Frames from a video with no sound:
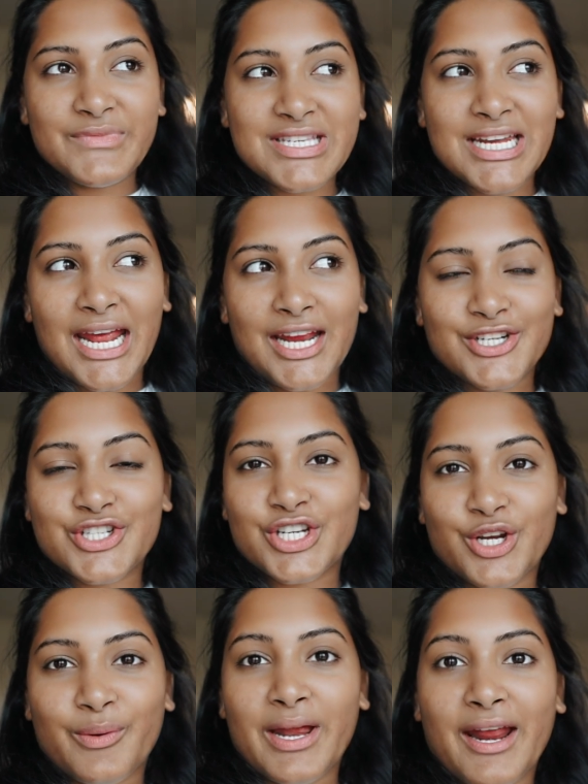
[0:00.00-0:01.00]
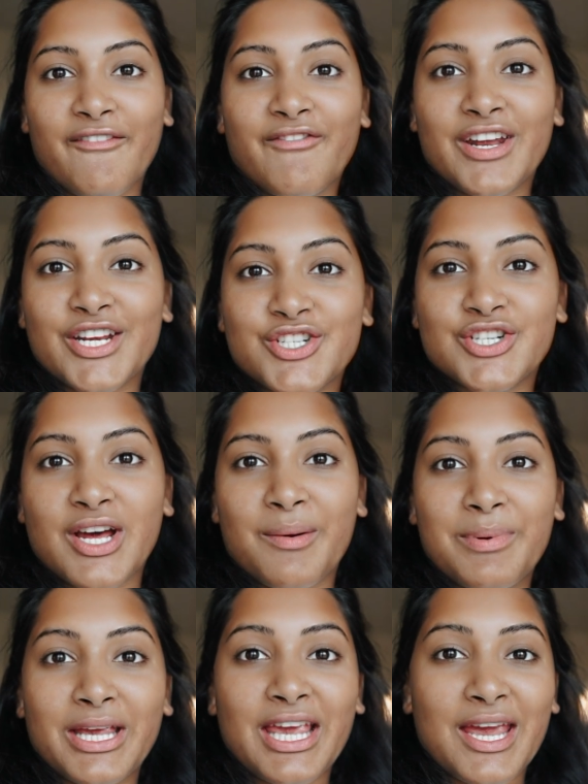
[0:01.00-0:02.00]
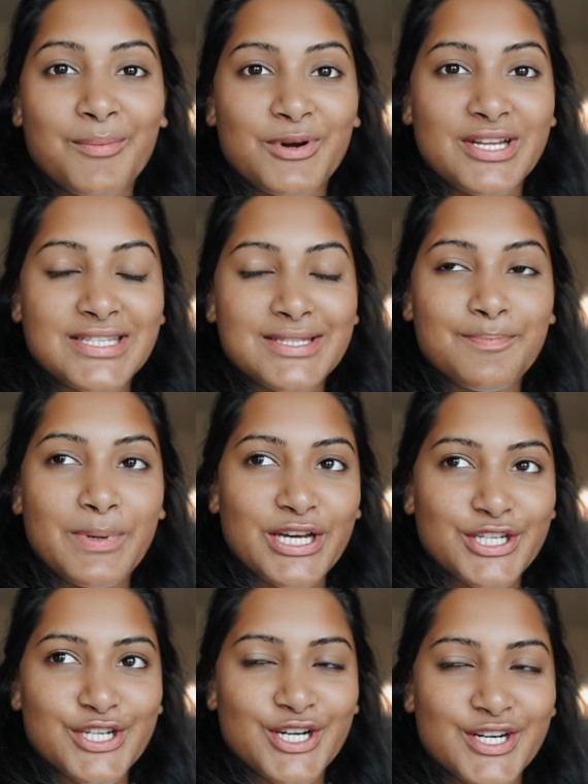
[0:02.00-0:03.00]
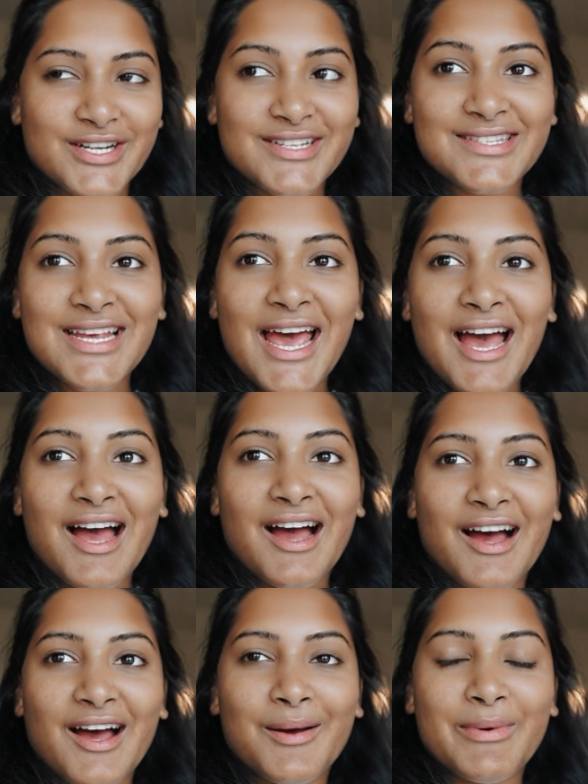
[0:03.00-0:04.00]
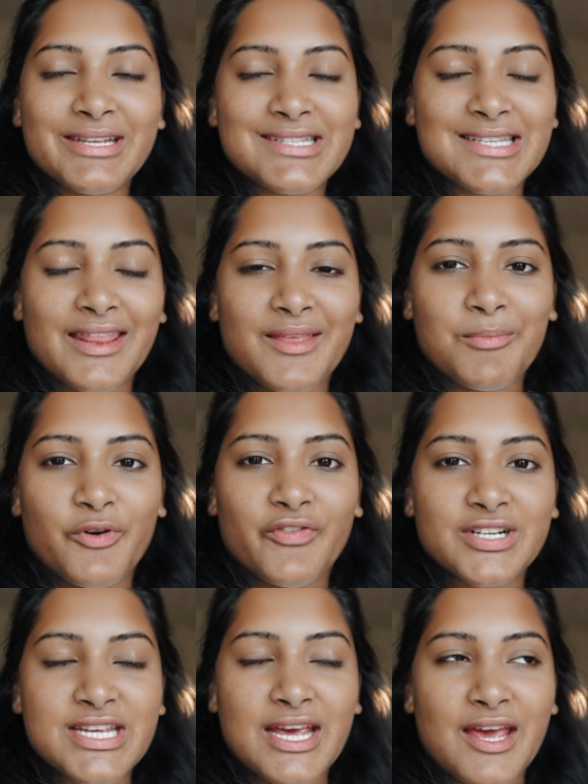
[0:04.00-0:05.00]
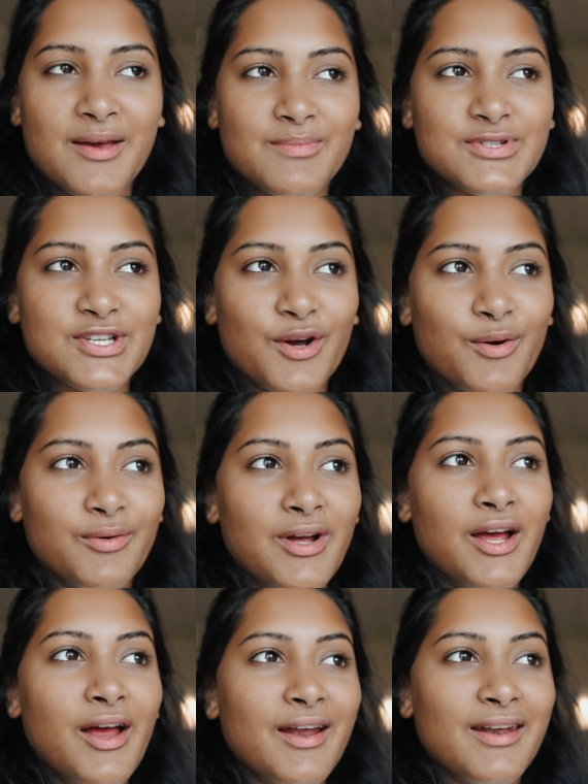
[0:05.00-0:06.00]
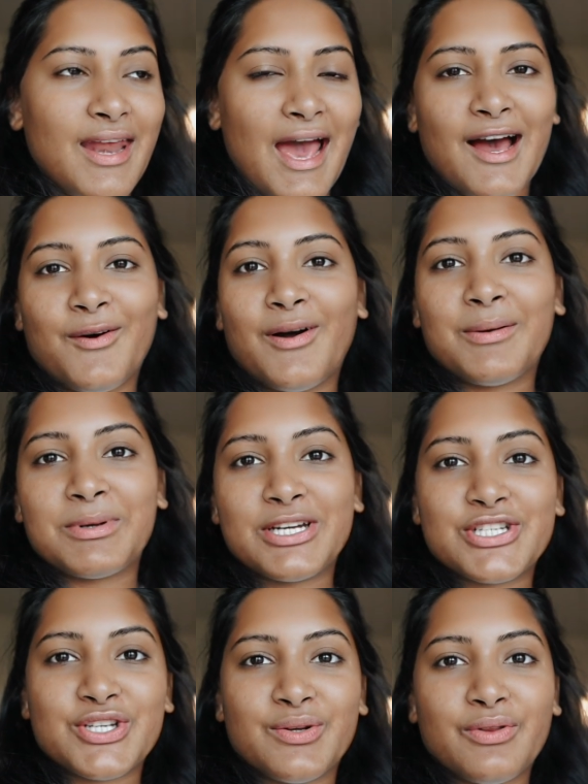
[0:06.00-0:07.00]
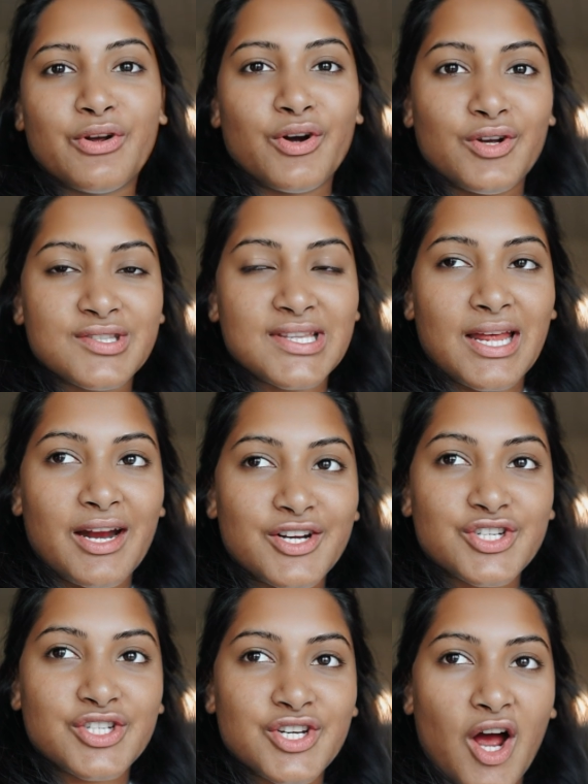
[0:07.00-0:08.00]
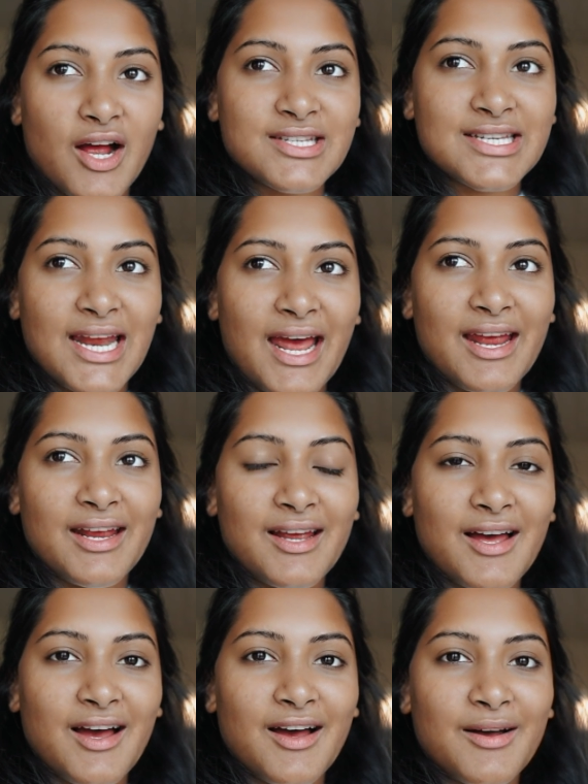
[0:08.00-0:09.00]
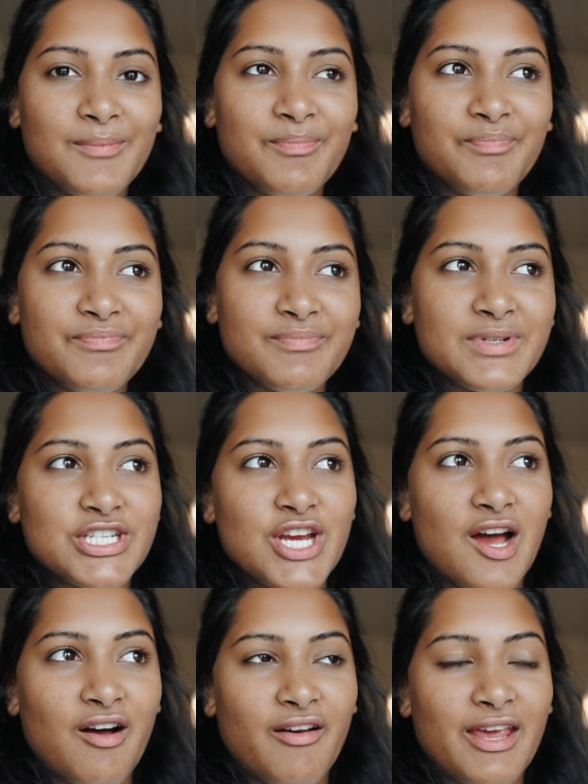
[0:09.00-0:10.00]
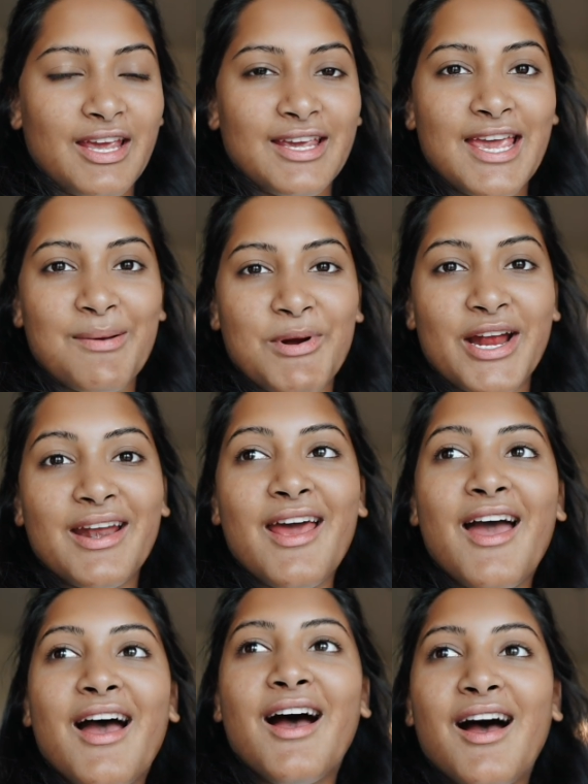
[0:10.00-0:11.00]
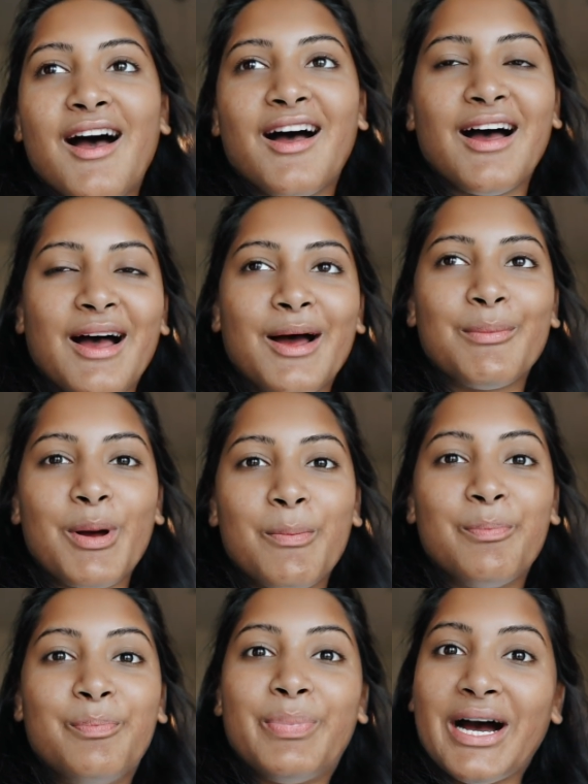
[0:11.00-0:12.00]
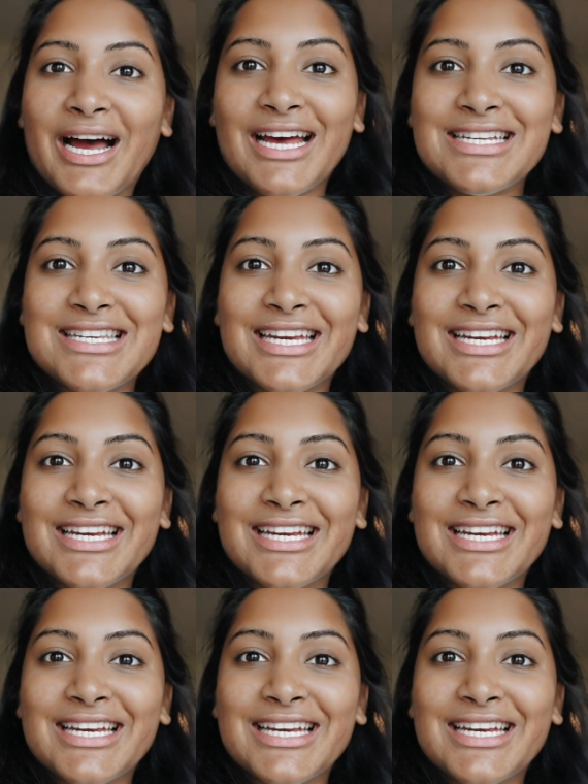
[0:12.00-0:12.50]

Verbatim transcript: today's shoot, and I finished up Cameron's pictures and sent them over to him. So now I'm gonna do the girls that I shot today, Michelle and Cameron, but